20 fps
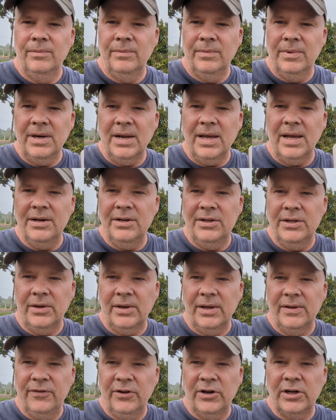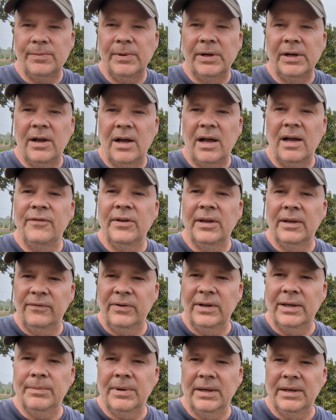But not until I finish my coffee and
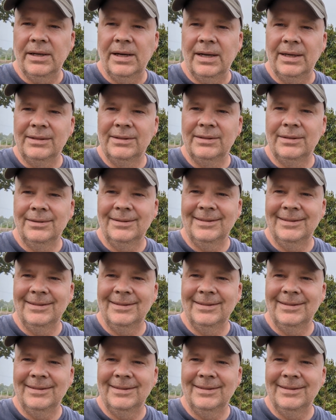feed my ducks.